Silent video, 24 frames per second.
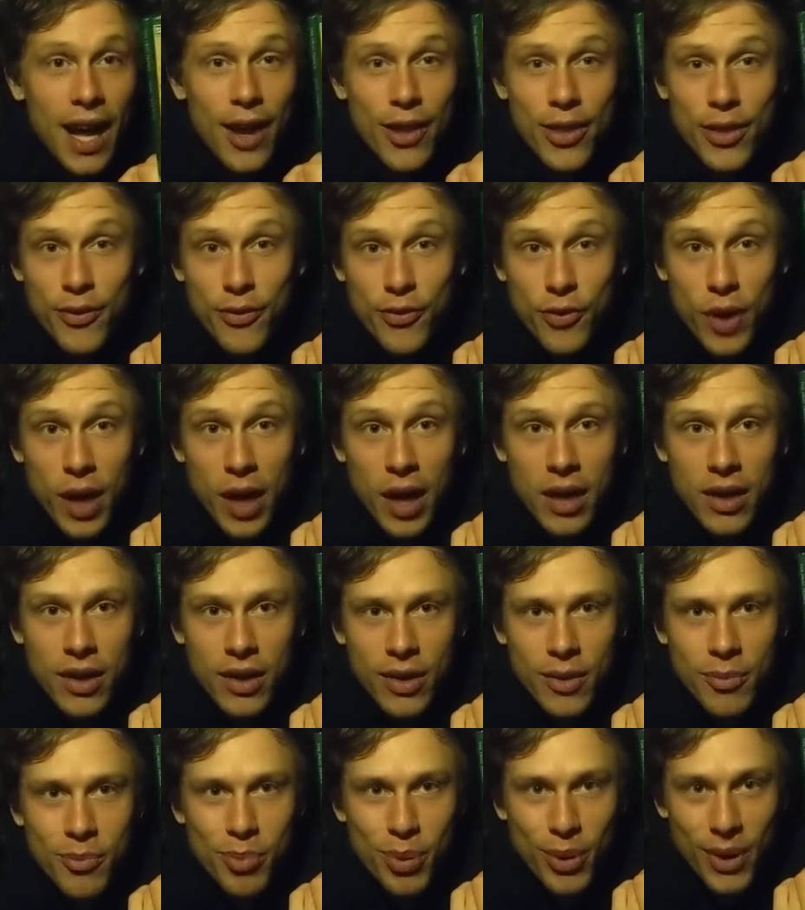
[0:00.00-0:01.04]
The Frog
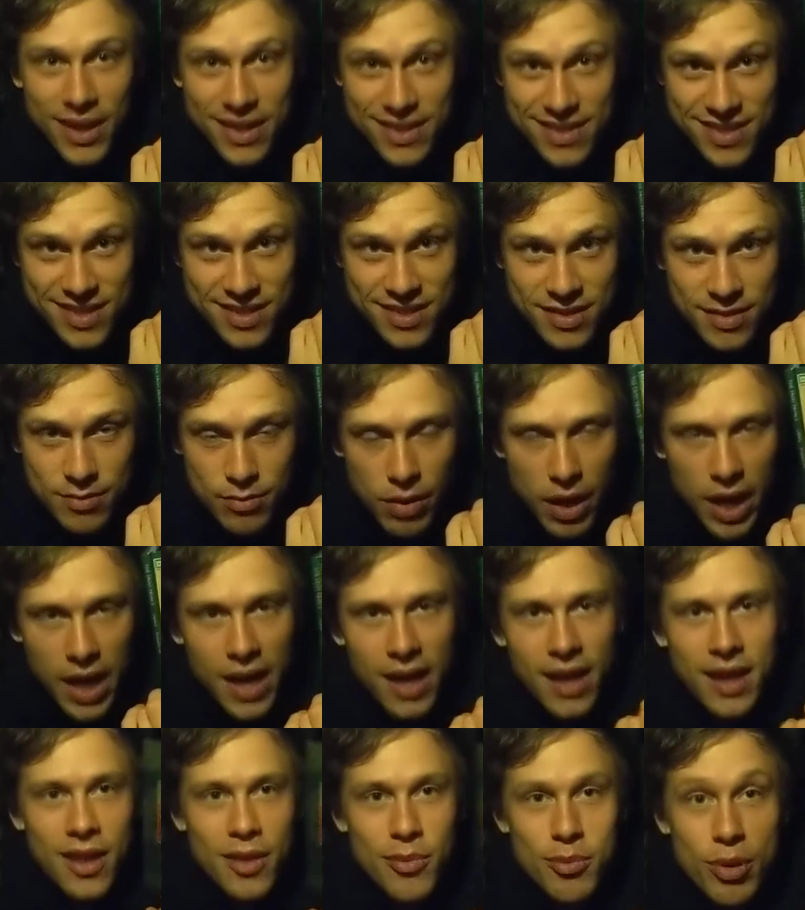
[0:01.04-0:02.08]
Prince by
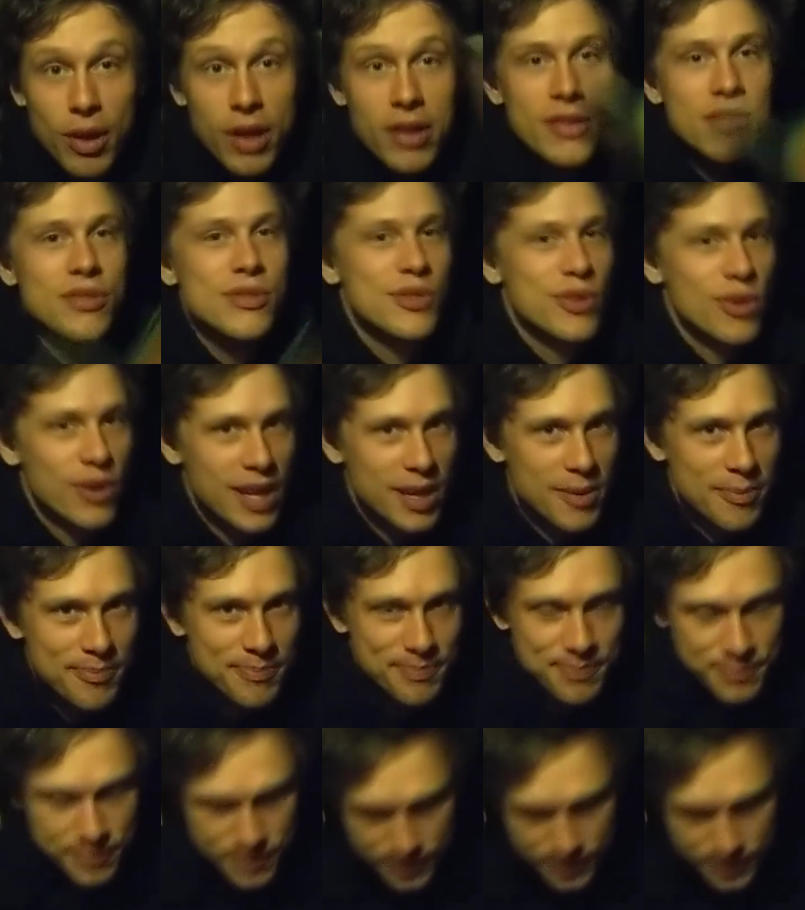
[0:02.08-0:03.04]
the Brothers Grimm.